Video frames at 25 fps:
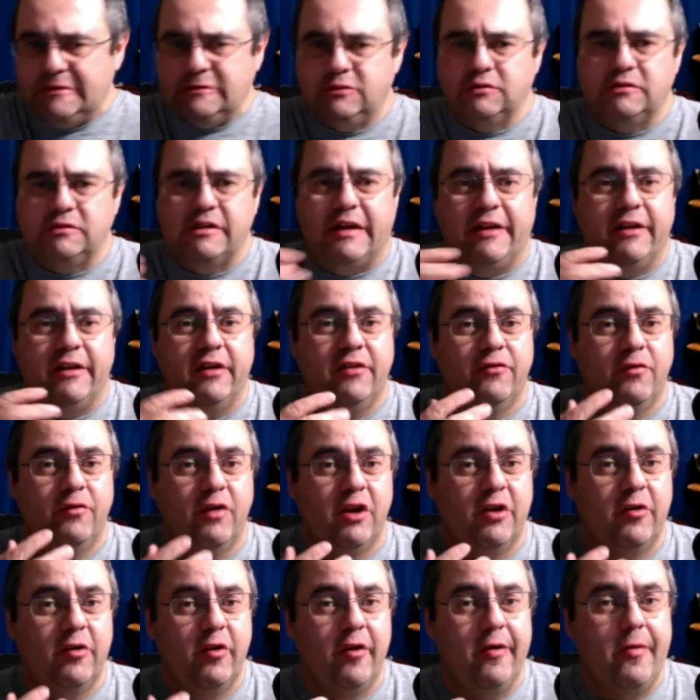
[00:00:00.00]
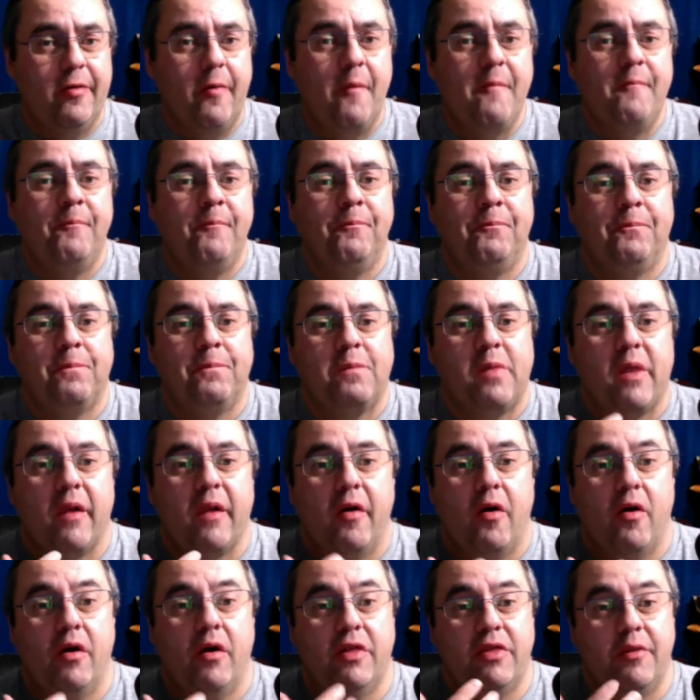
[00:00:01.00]
That is very good.
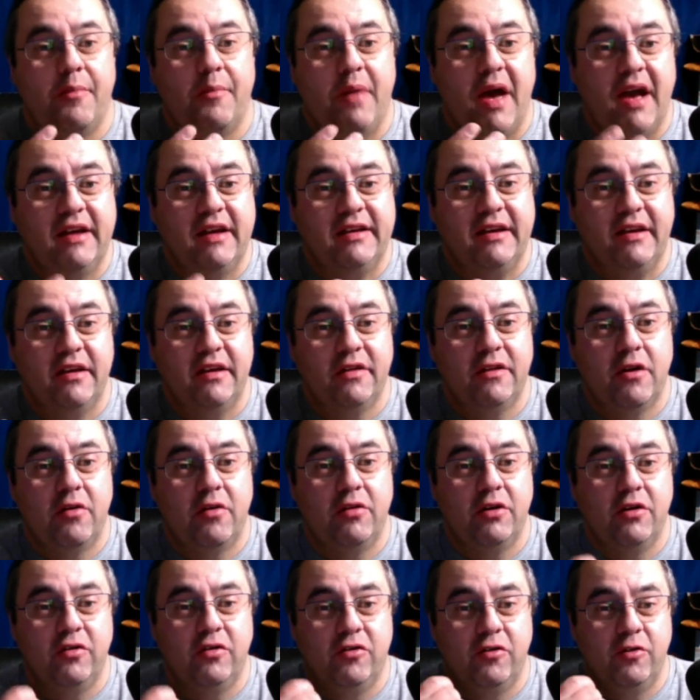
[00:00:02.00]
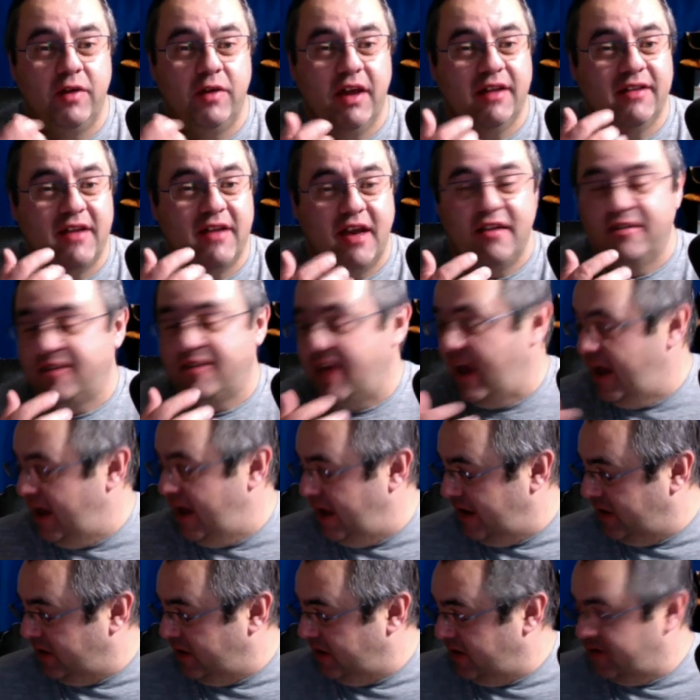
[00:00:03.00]
On the back end, though, you do get that
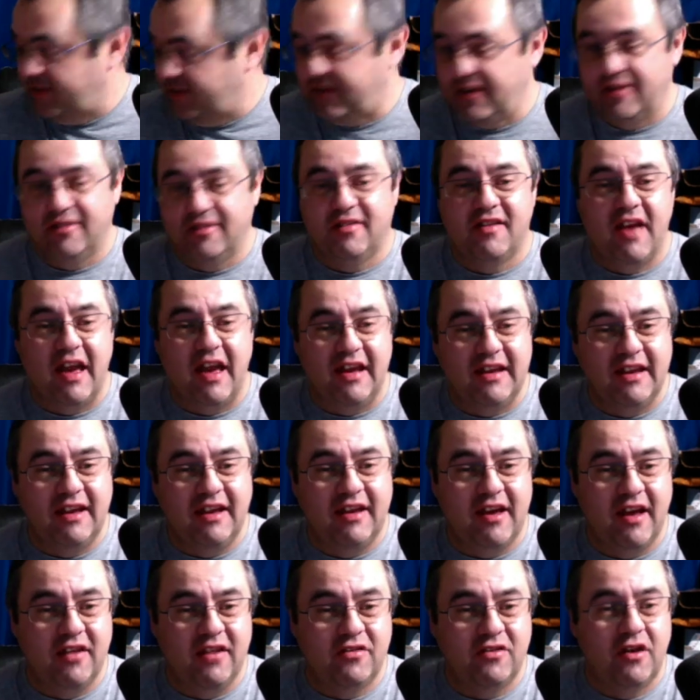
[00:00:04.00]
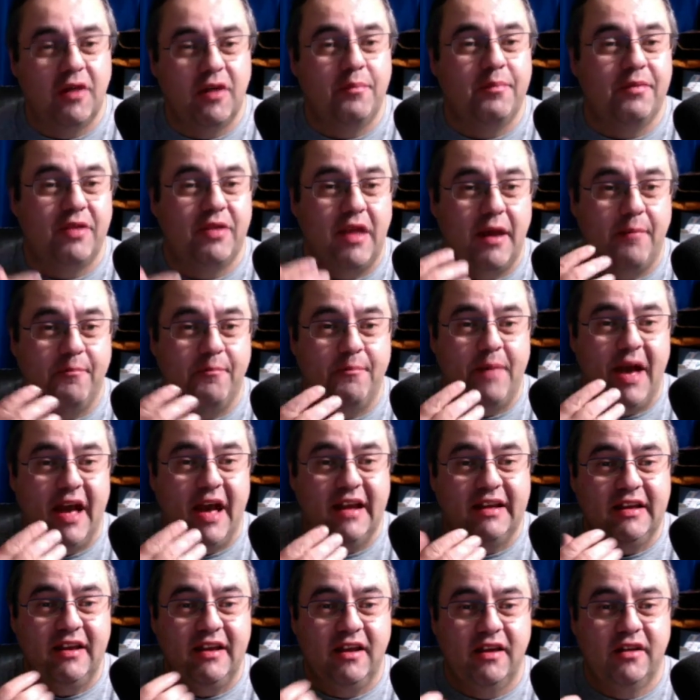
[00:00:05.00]
tang. It says tangy ketchup. That back
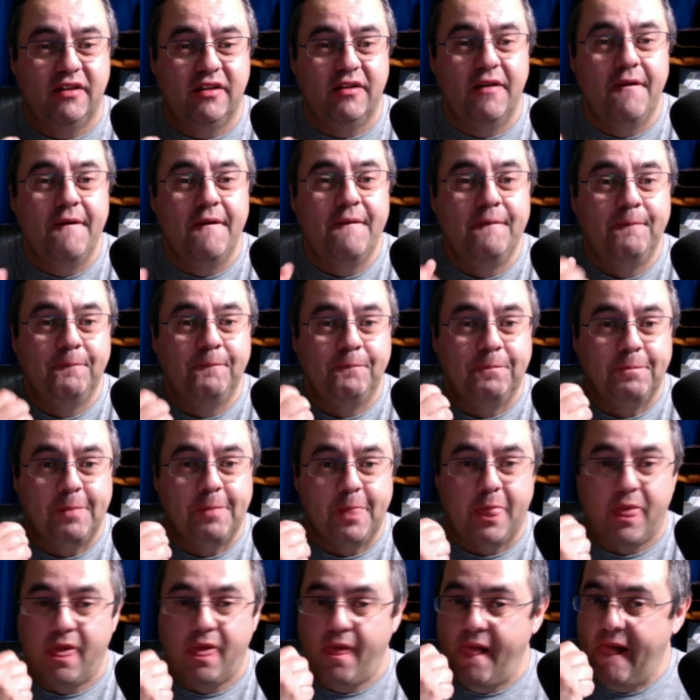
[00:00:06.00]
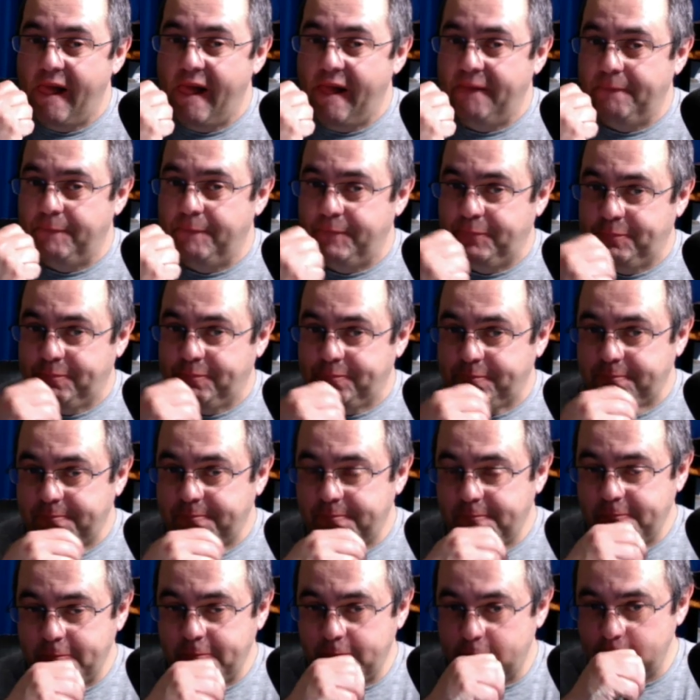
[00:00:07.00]
end
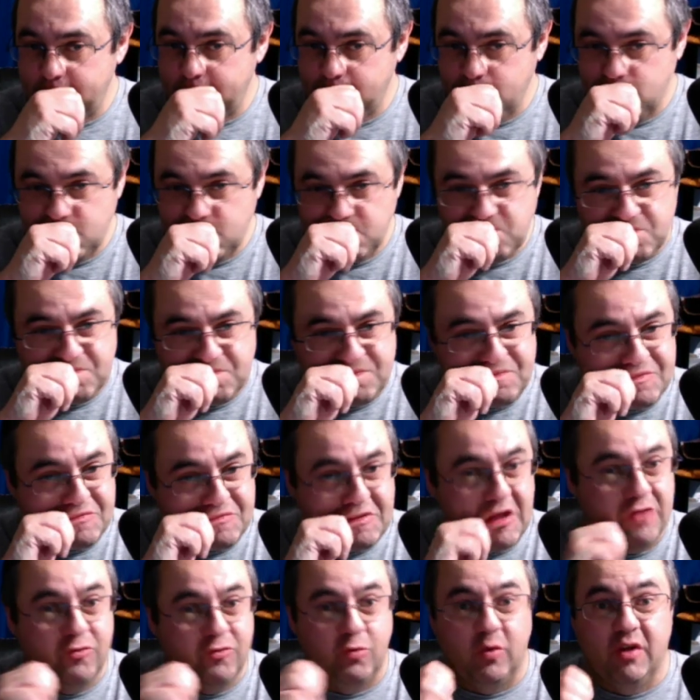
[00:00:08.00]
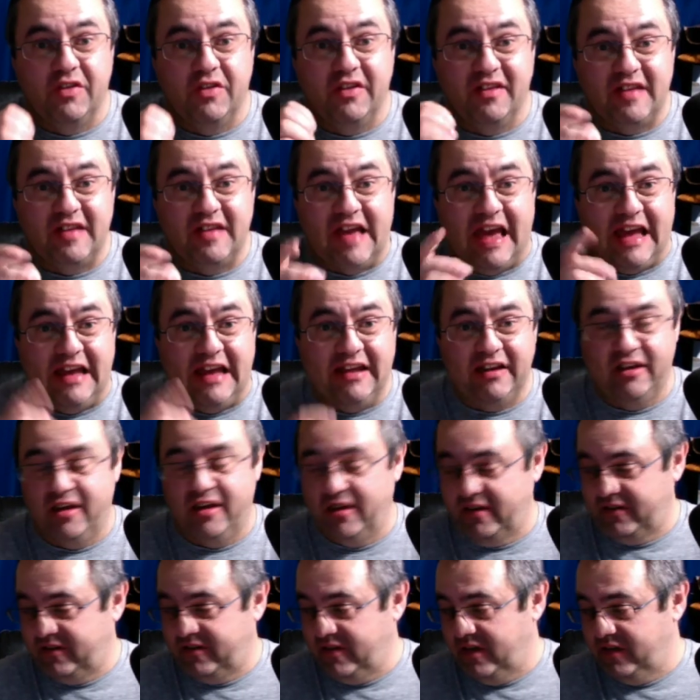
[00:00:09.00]
is where the tang
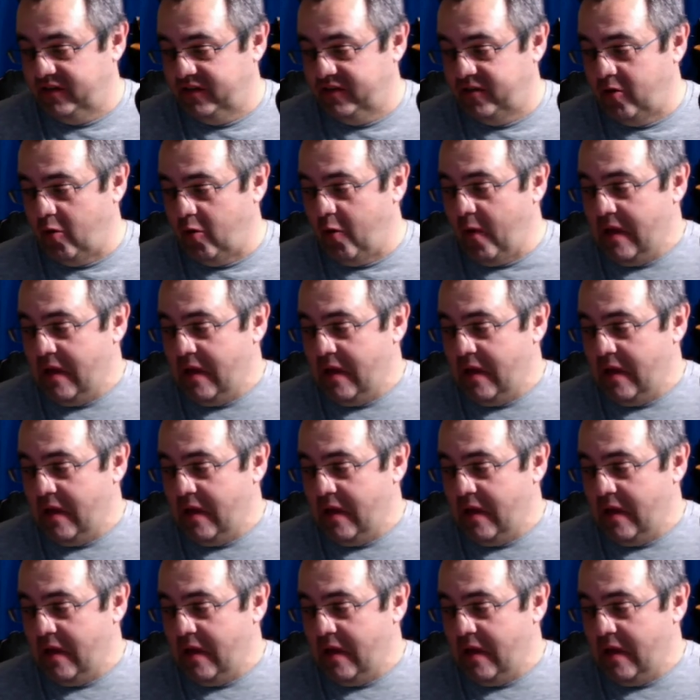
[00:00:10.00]
kicks in. So